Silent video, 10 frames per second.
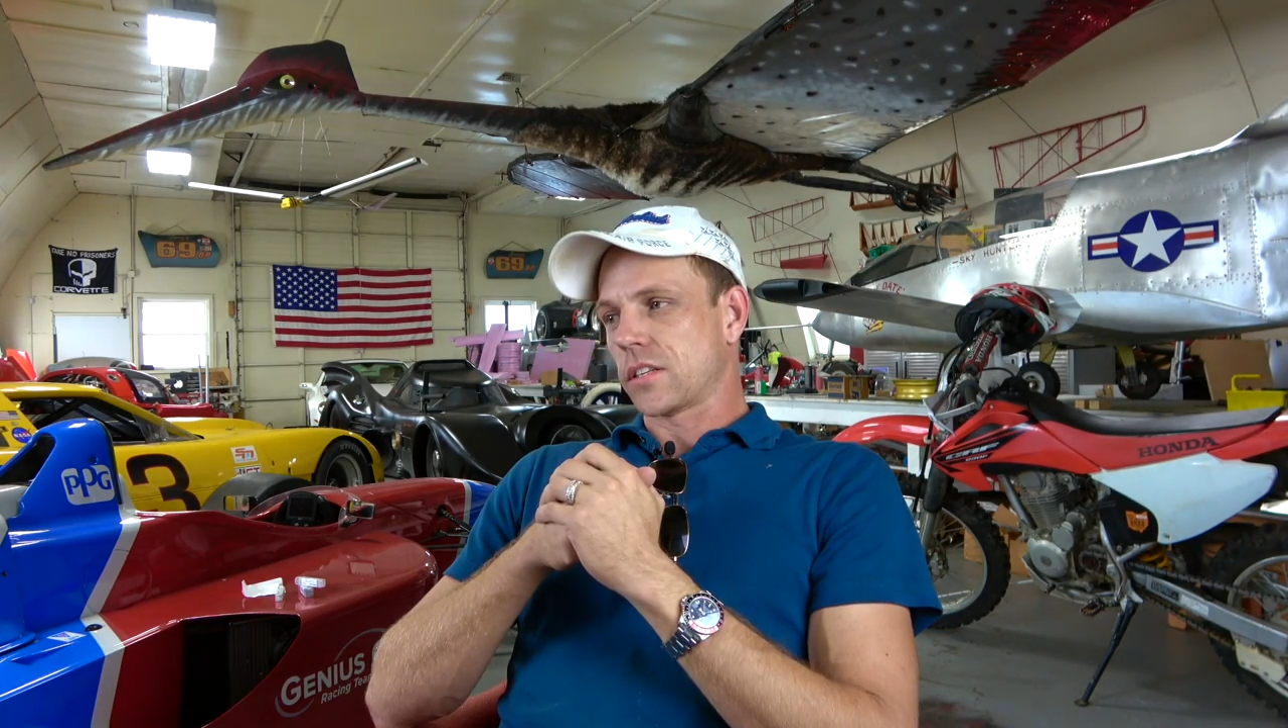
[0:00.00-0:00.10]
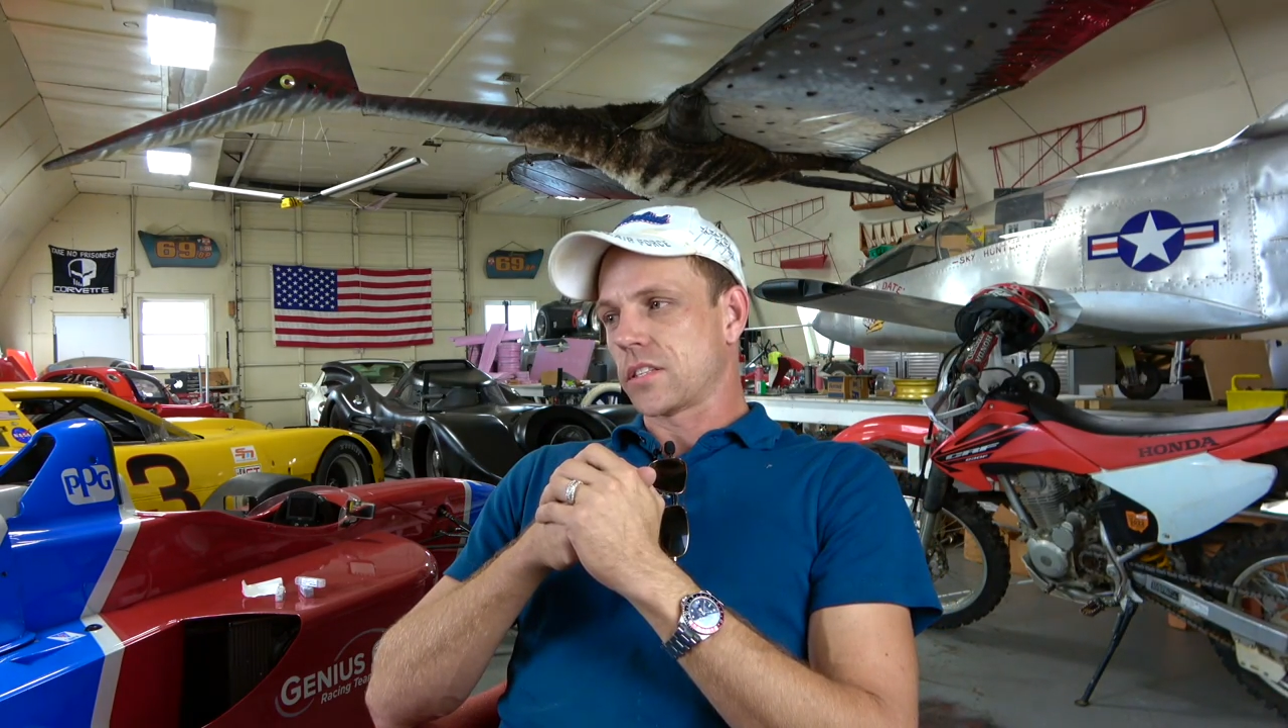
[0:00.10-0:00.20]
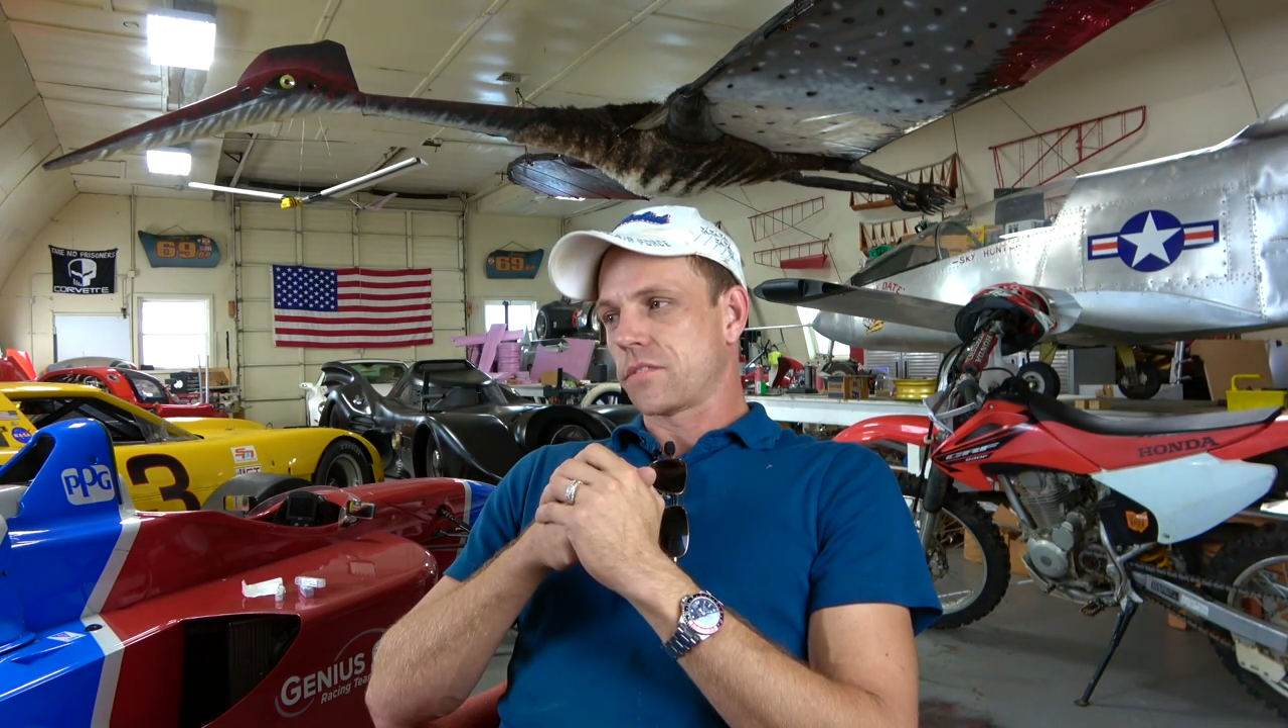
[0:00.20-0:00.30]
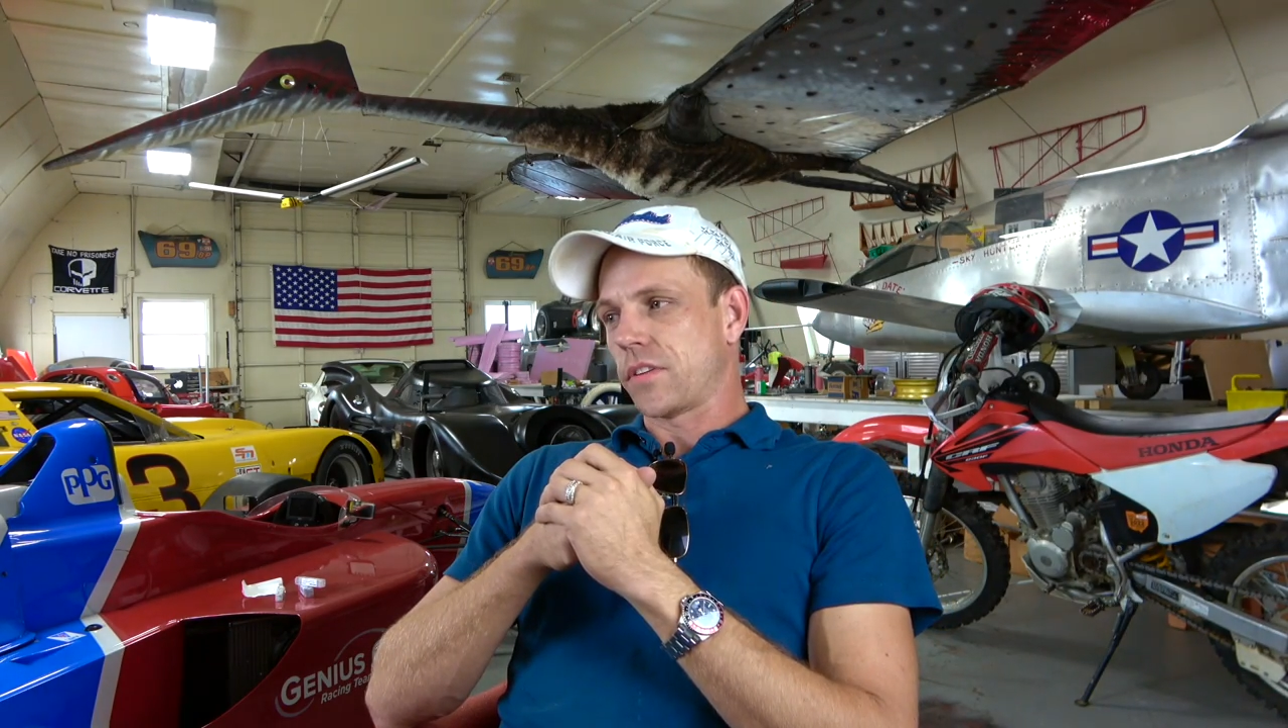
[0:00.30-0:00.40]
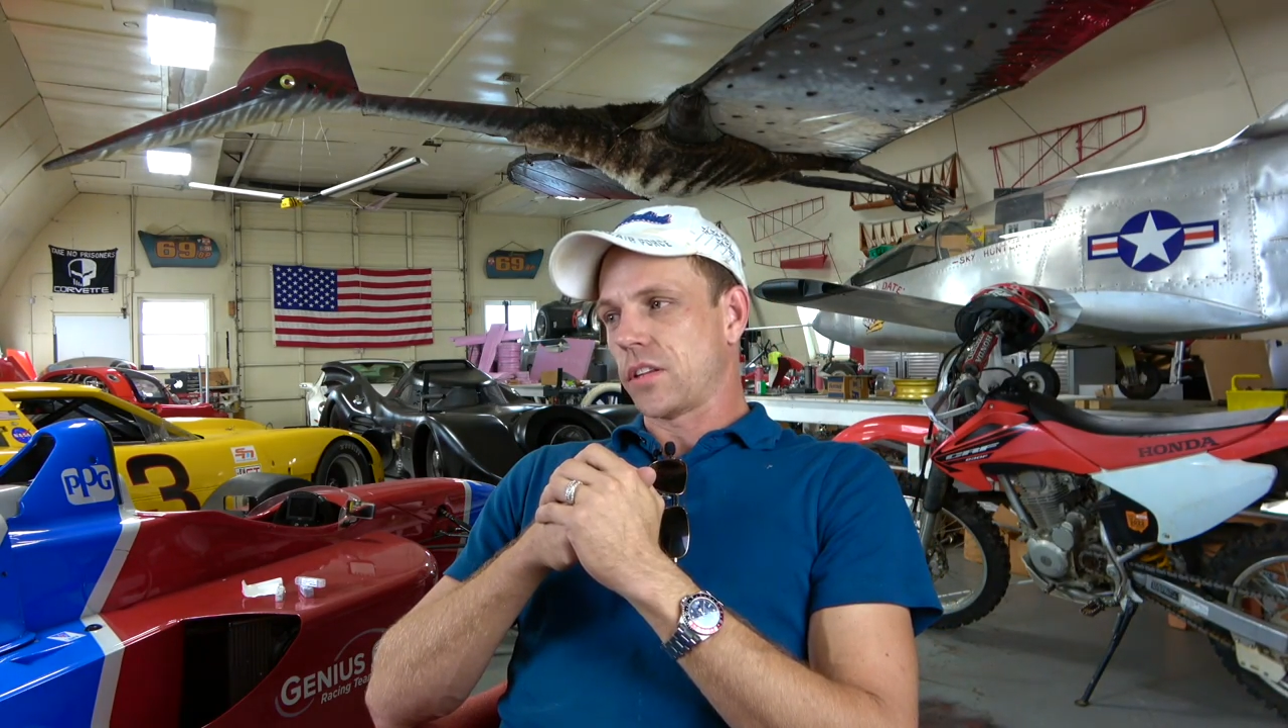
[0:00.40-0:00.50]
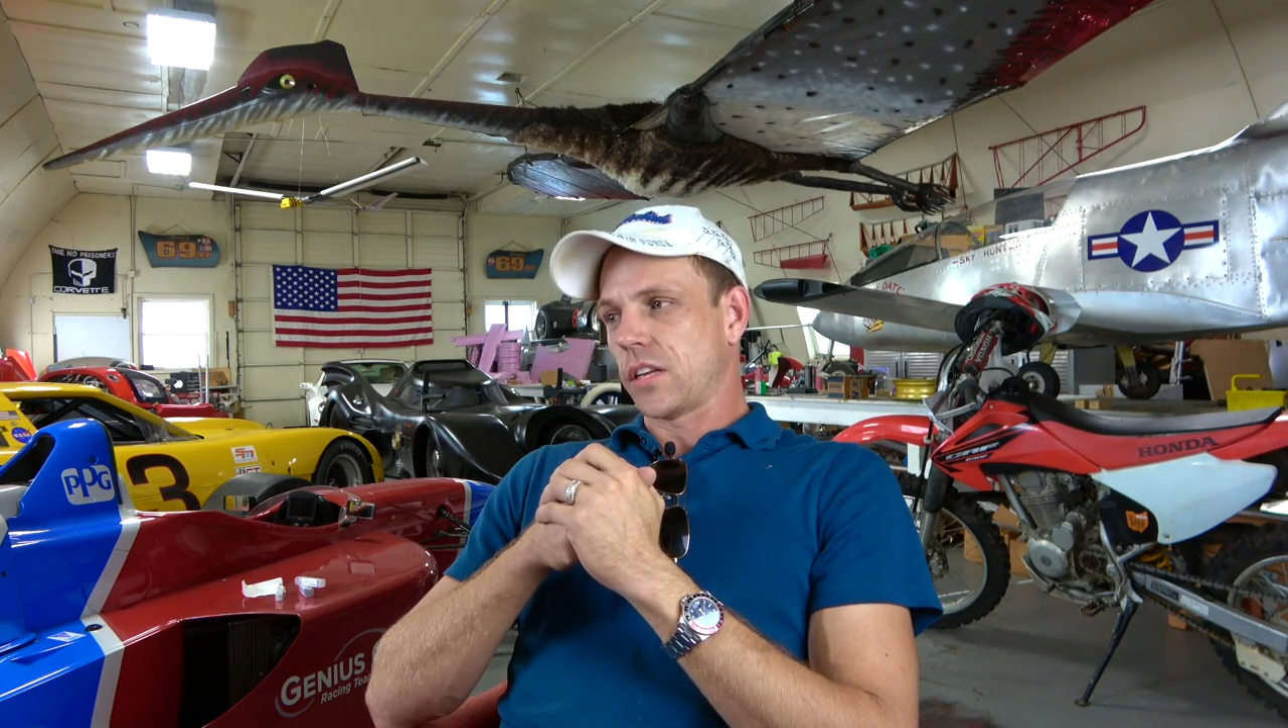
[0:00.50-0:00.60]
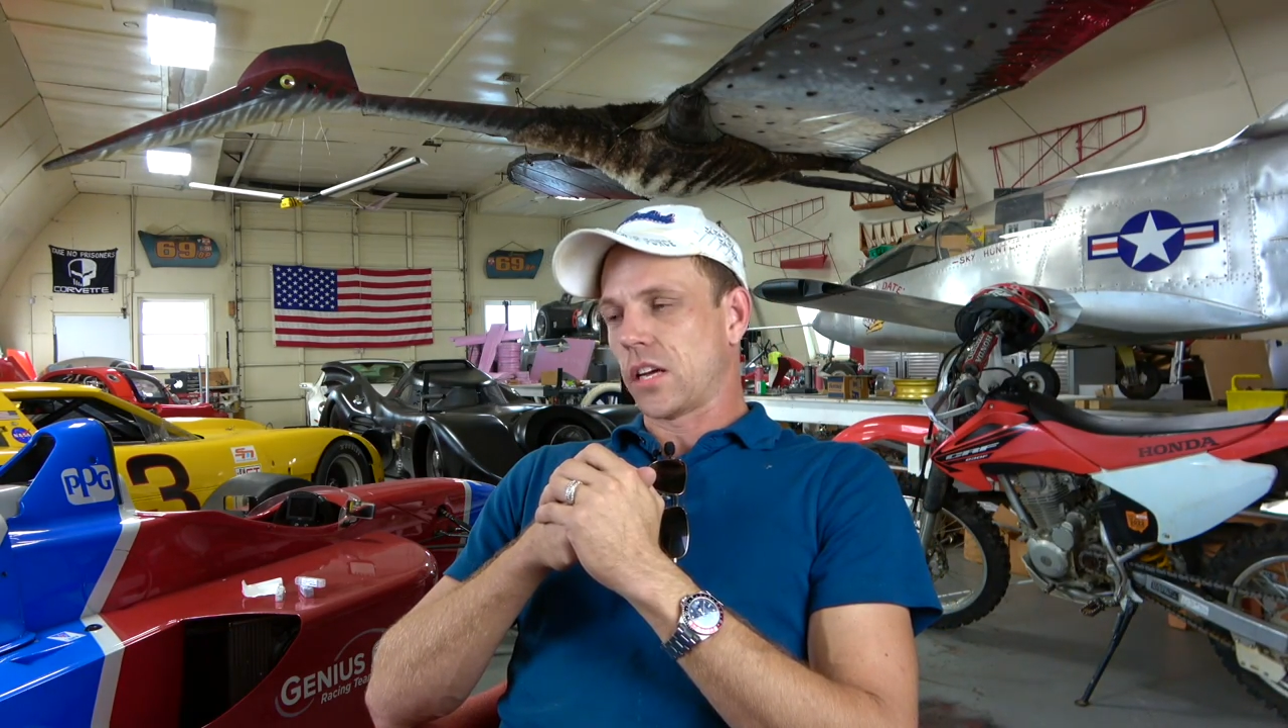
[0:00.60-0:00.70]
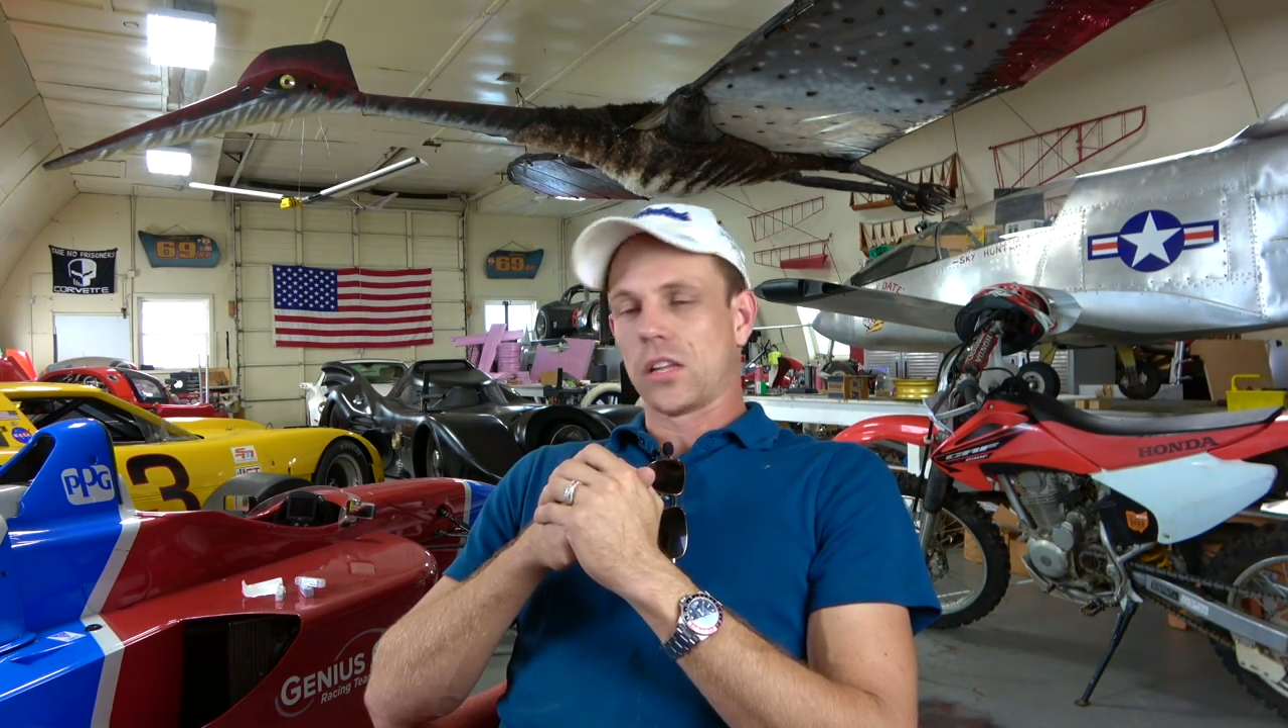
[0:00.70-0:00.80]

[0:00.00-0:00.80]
is feeling